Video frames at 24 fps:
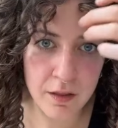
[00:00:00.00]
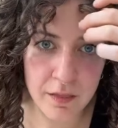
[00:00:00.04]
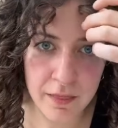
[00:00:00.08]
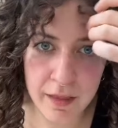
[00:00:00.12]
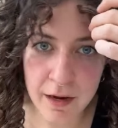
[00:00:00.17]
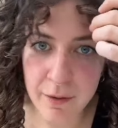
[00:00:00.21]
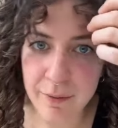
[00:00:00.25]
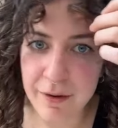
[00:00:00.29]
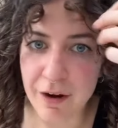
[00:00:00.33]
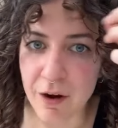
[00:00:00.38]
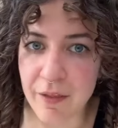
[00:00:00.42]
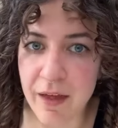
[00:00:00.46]

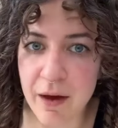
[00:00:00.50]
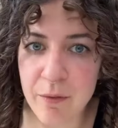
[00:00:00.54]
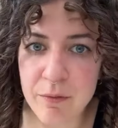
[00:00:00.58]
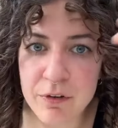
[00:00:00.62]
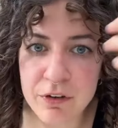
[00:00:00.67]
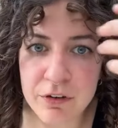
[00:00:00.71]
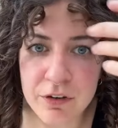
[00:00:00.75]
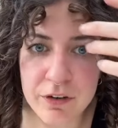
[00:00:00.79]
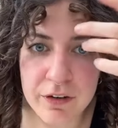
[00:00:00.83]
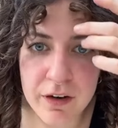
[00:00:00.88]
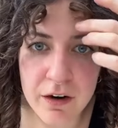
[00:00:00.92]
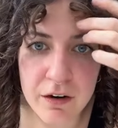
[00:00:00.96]
There we go. That one
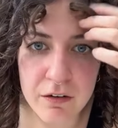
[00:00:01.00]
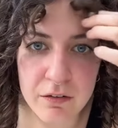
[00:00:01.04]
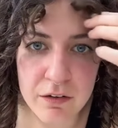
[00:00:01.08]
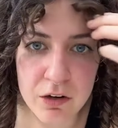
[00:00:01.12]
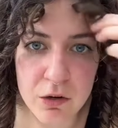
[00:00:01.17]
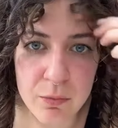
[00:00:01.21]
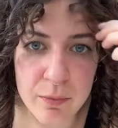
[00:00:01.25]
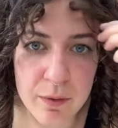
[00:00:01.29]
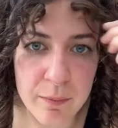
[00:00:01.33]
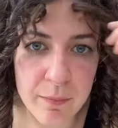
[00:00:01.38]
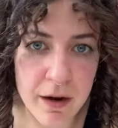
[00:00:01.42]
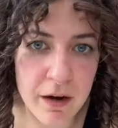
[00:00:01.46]
turned out a
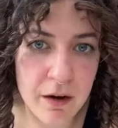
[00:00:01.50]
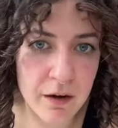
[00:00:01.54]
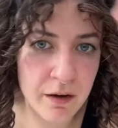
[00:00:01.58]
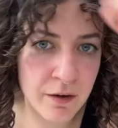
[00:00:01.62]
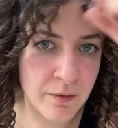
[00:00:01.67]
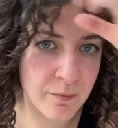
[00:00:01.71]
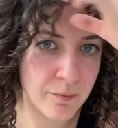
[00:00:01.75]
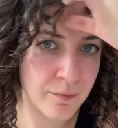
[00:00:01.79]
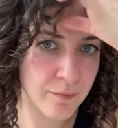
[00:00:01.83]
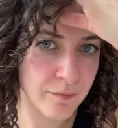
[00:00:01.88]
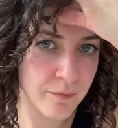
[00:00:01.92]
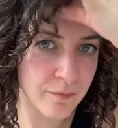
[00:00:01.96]
little bit
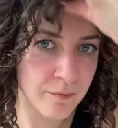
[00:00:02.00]
better.